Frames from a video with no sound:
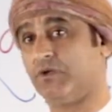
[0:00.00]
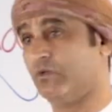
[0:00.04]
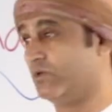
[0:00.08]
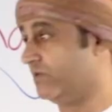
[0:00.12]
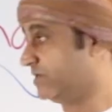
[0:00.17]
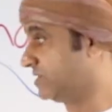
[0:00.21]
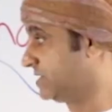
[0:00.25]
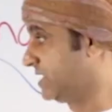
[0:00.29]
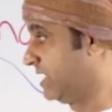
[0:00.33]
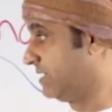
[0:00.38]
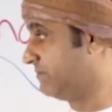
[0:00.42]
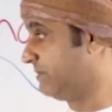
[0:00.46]

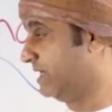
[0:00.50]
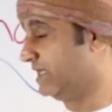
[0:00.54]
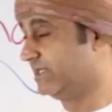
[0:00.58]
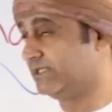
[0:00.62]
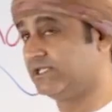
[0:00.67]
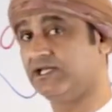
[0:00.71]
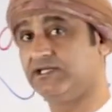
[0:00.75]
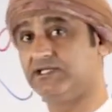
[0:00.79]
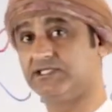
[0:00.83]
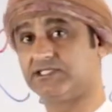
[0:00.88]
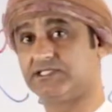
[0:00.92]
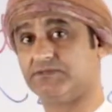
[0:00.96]
with
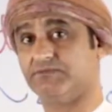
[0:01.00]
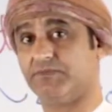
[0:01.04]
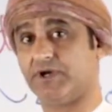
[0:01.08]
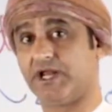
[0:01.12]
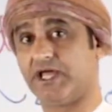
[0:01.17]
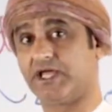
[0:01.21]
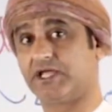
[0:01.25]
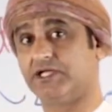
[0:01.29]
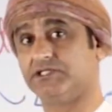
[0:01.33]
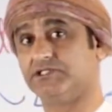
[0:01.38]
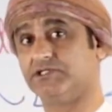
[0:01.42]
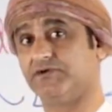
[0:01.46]
simultaneous
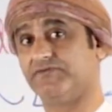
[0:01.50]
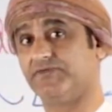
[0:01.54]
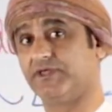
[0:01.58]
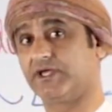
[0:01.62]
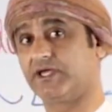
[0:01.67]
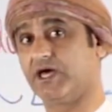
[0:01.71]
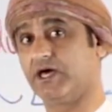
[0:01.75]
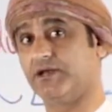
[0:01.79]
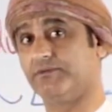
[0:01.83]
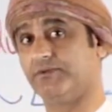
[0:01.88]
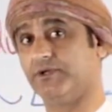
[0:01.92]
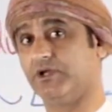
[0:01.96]
breakage of the
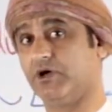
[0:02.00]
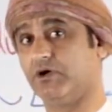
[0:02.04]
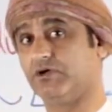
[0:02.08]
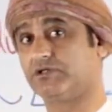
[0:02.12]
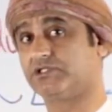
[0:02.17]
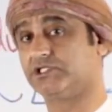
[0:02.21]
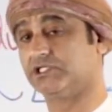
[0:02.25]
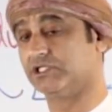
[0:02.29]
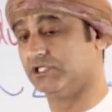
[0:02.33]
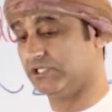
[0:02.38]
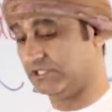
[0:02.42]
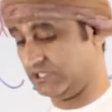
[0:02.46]

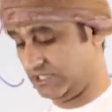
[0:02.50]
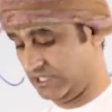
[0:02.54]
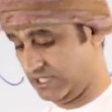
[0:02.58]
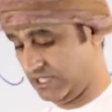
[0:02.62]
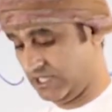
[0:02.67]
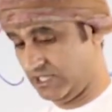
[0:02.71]
carbon-oxygen